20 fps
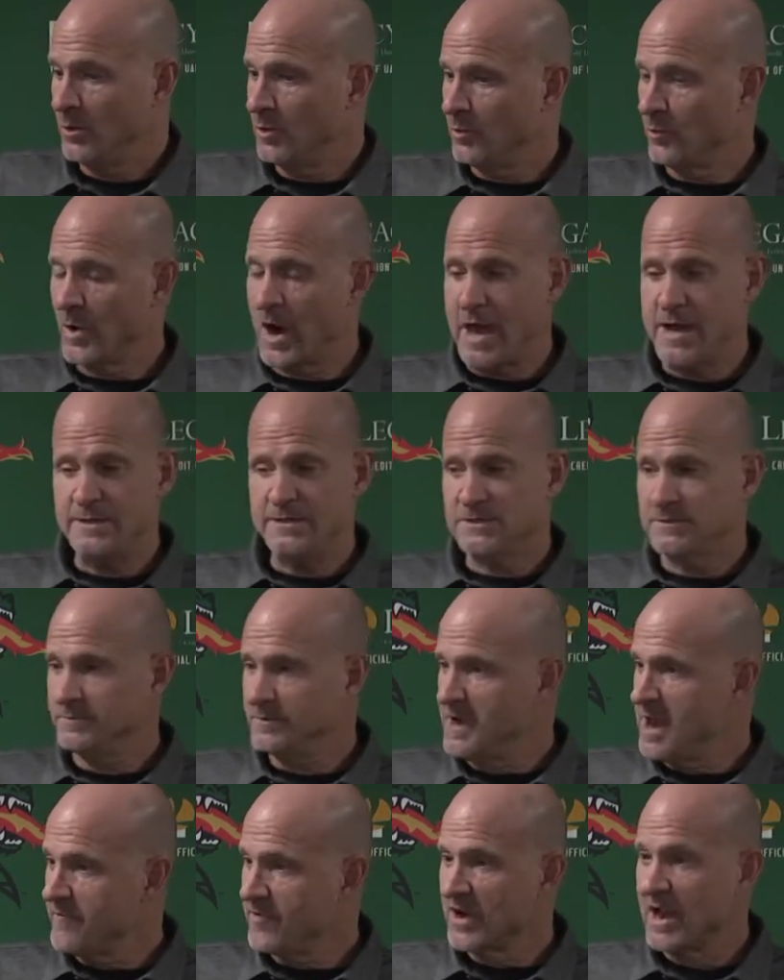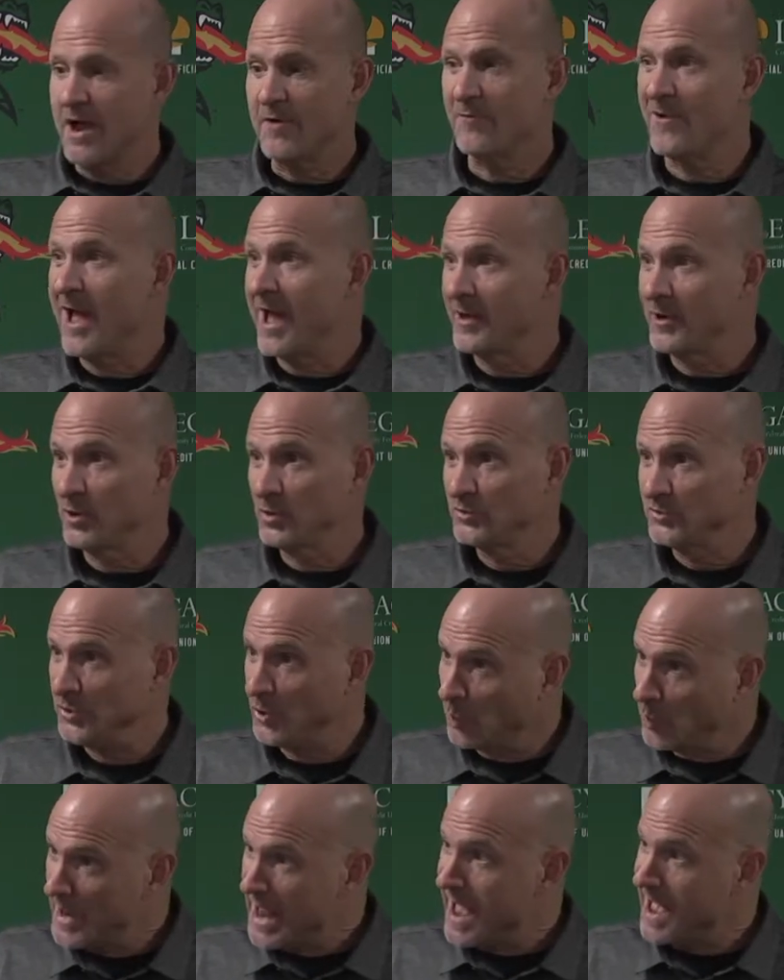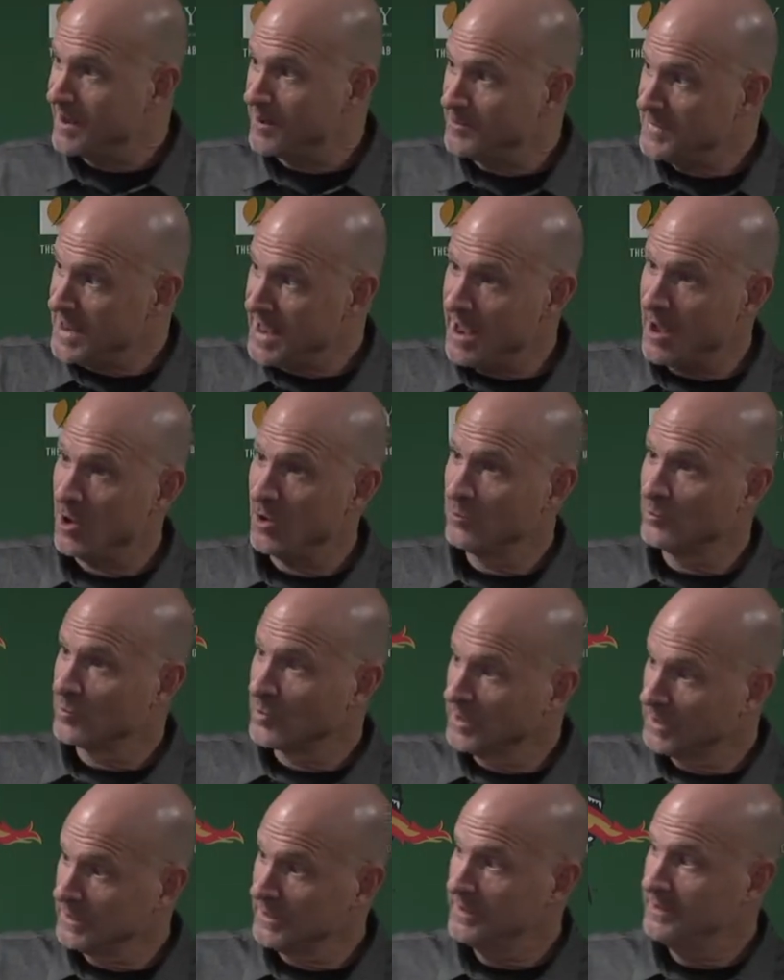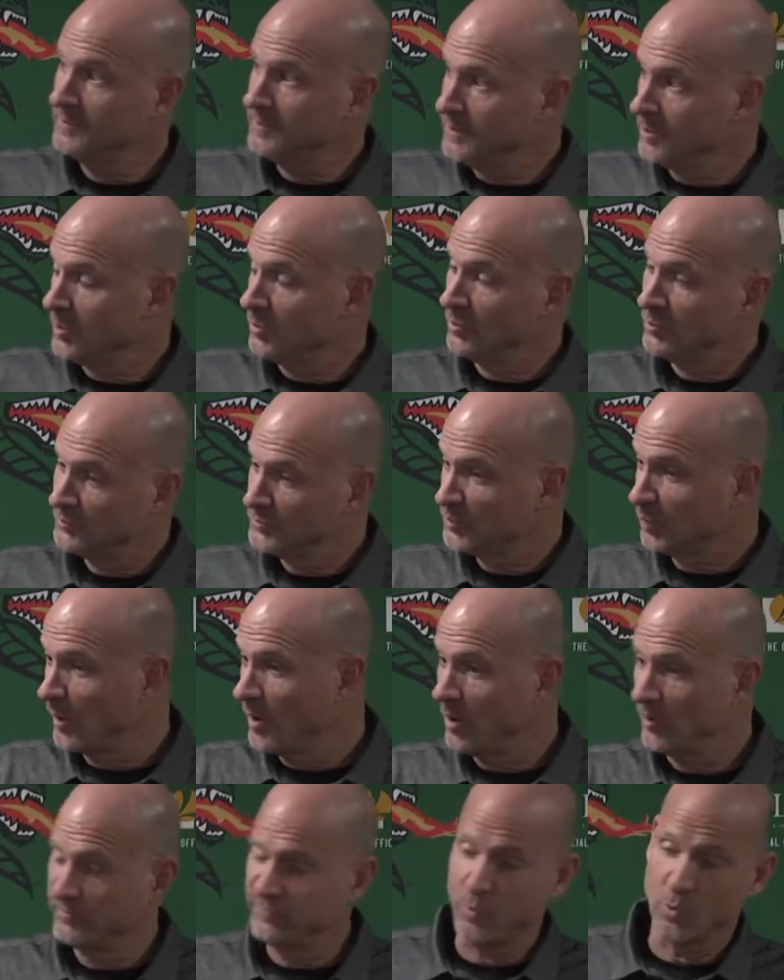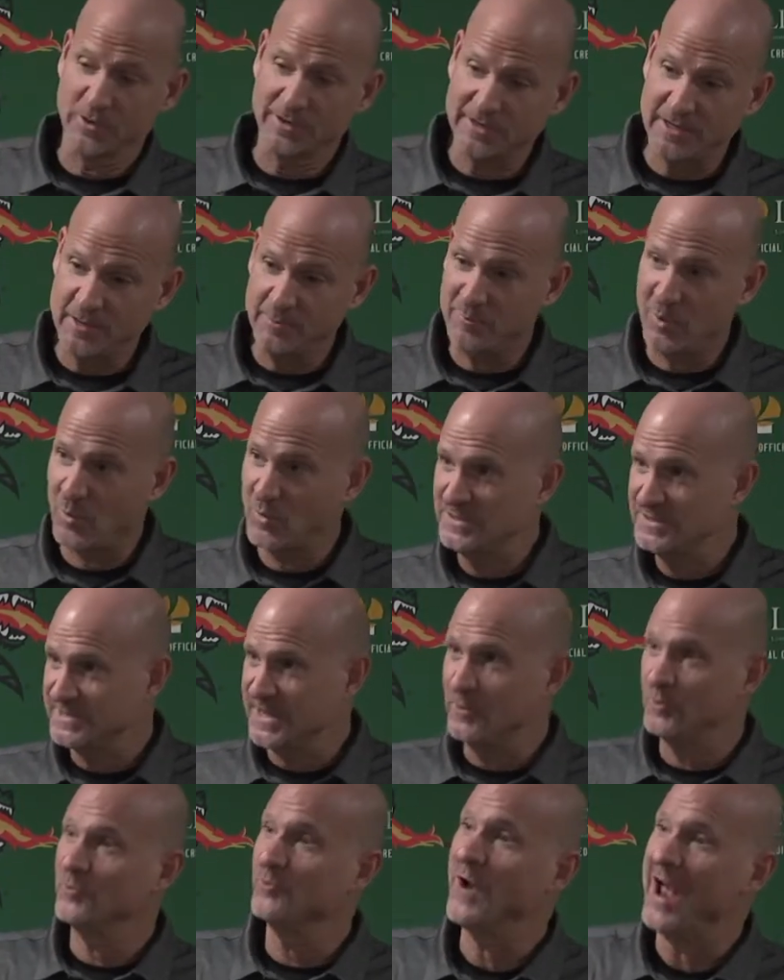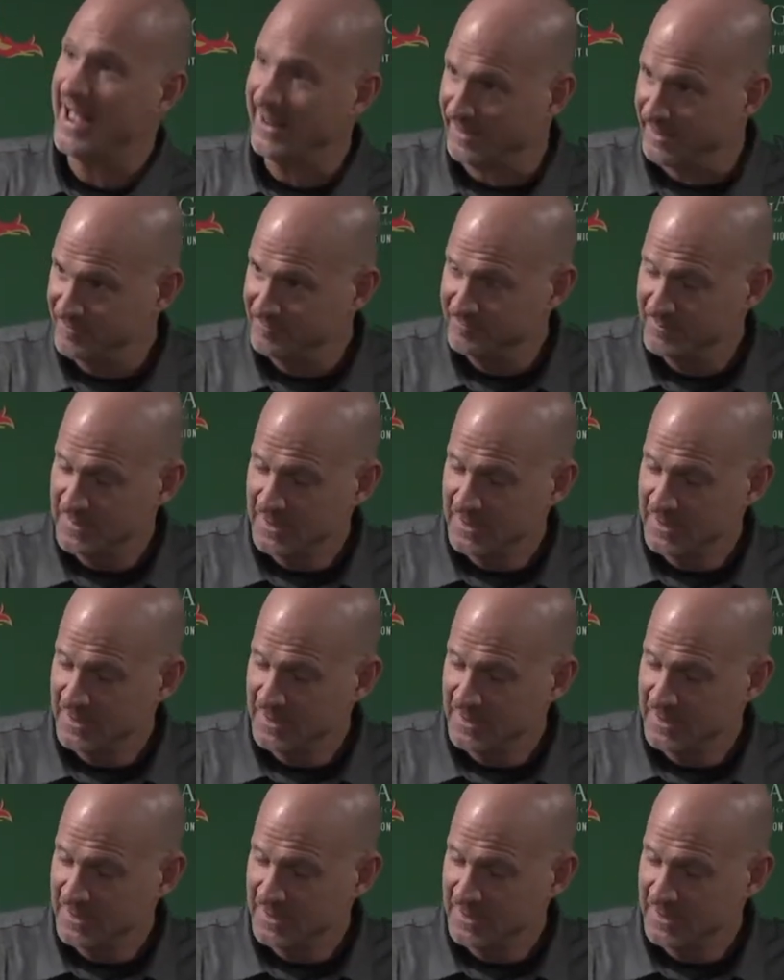Rice never got rattled. You know, we had them down really, you know, 12, 14 points, they would rally.